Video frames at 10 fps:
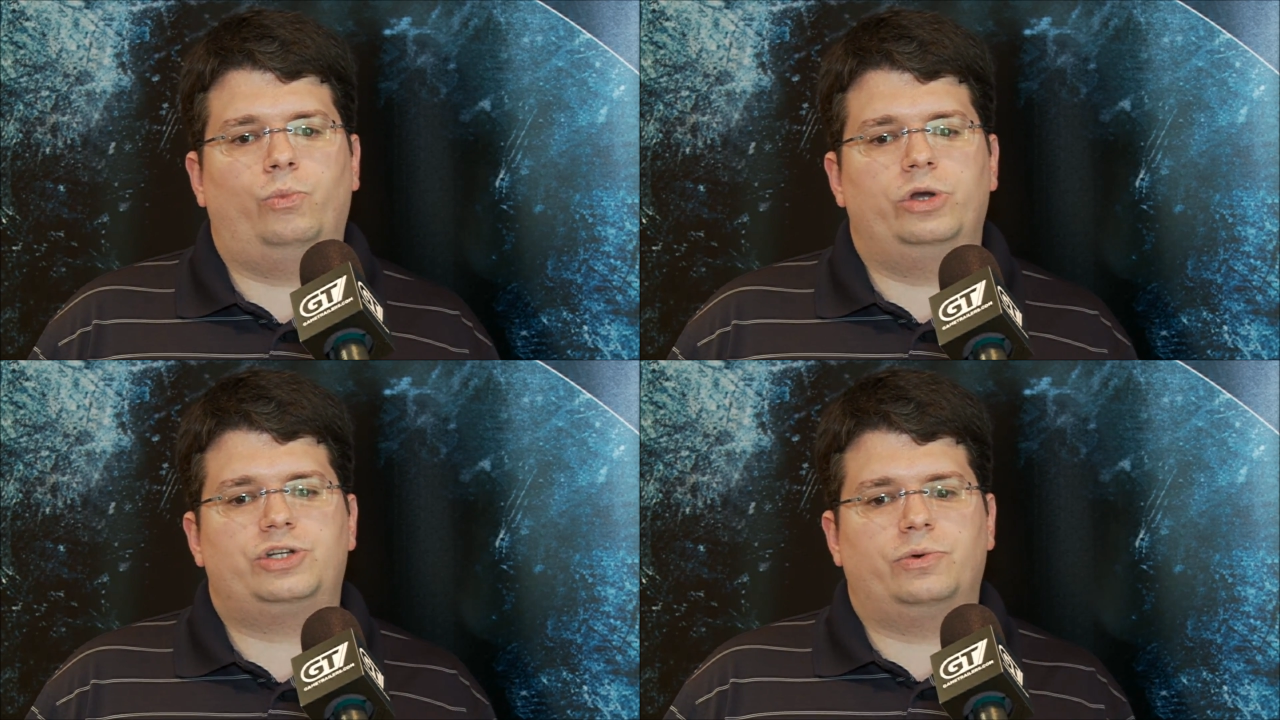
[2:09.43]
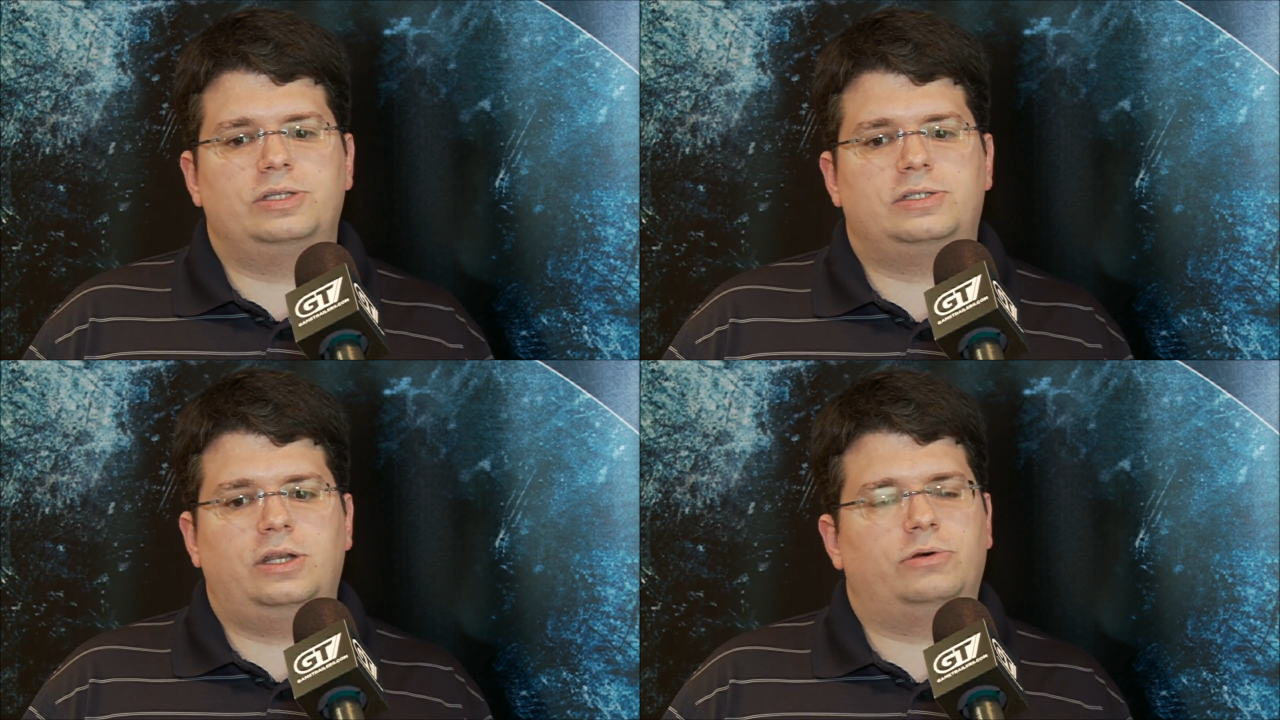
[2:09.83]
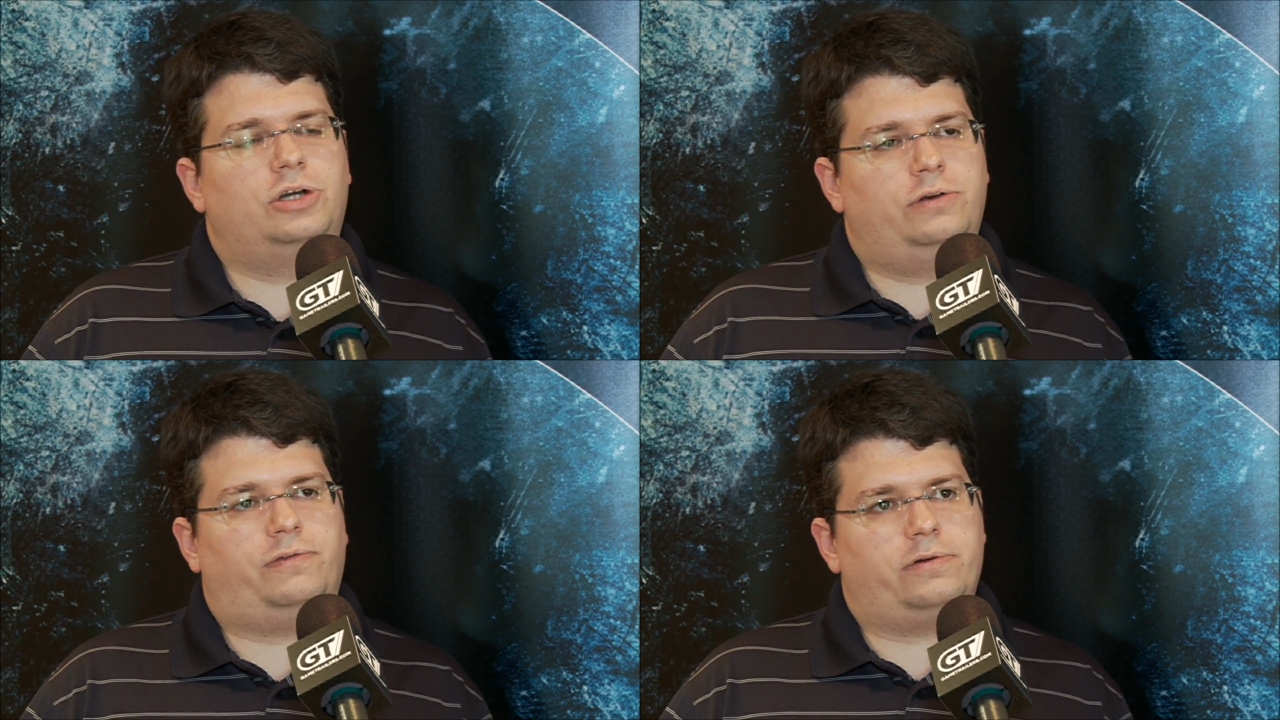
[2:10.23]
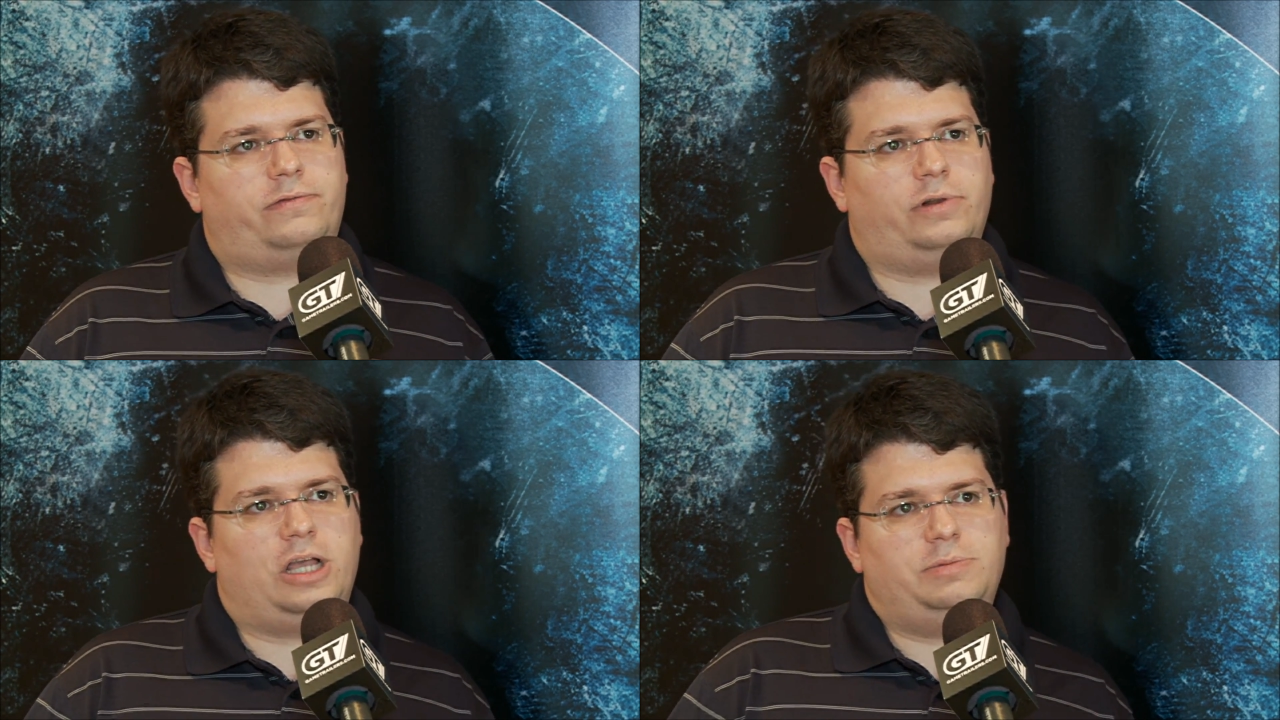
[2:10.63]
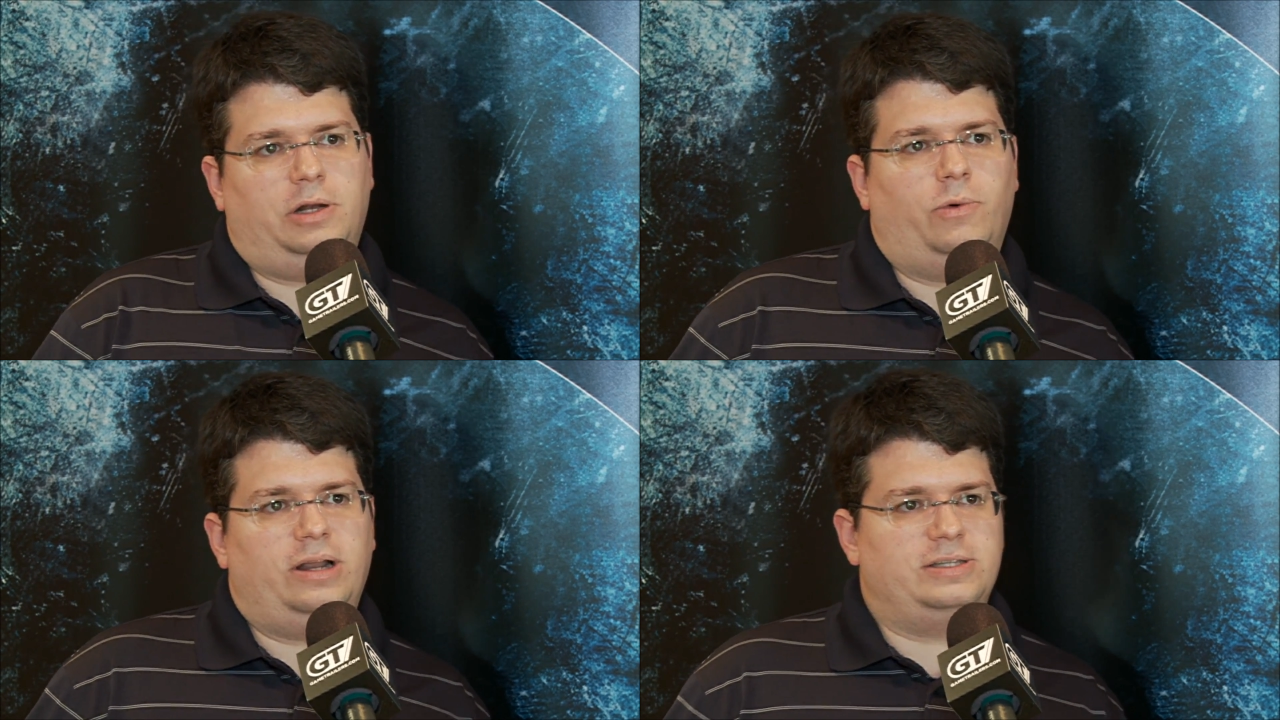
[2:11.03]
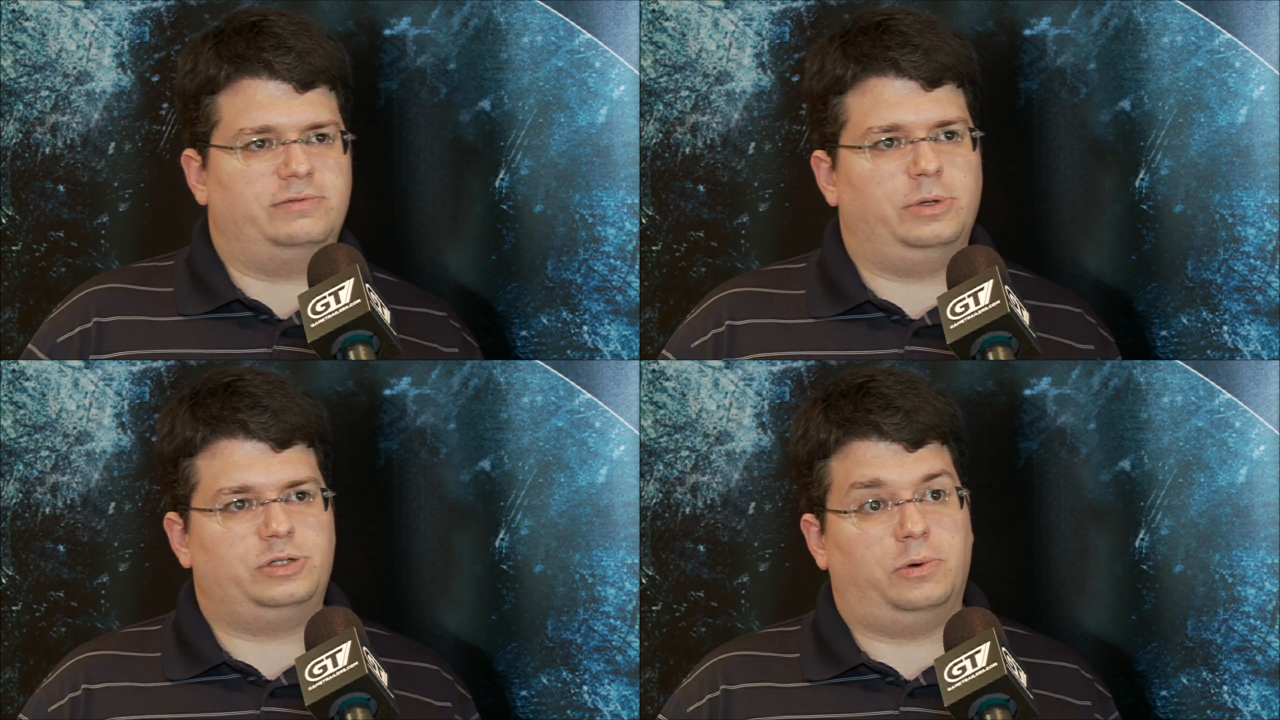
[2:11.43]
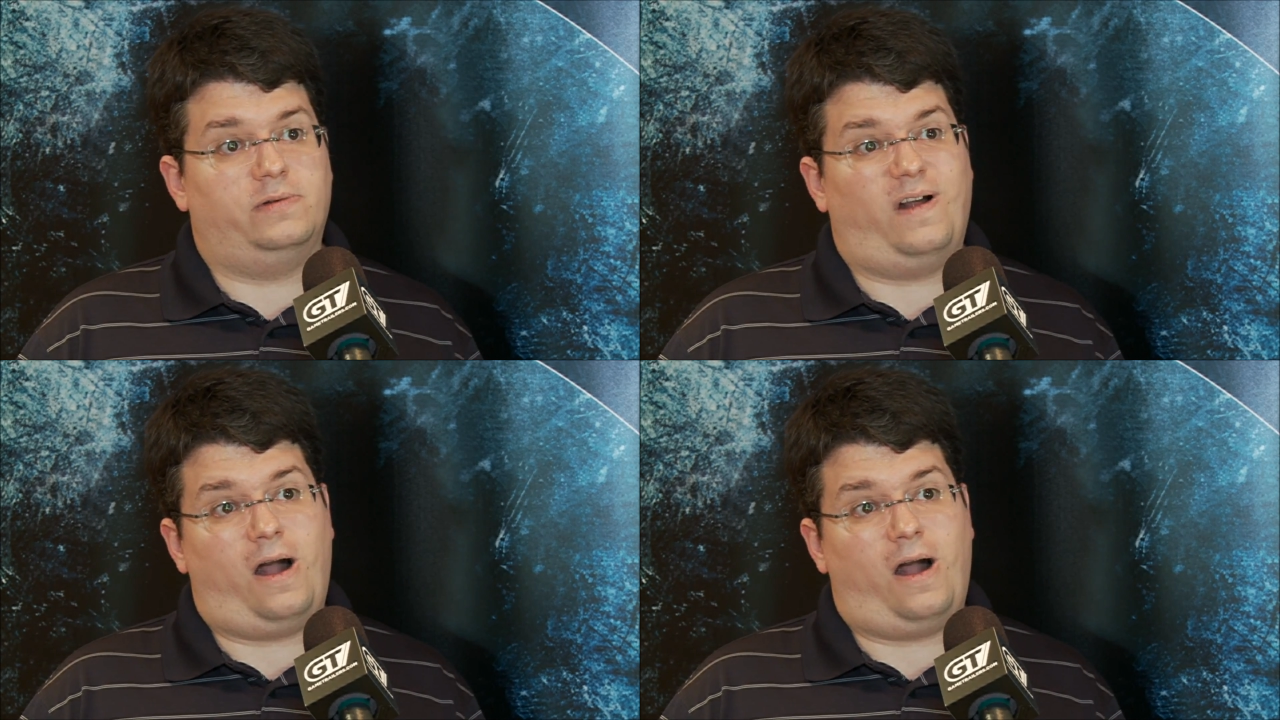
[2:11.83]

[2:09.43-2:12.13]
which was good for Lost Planet 1 because it was much more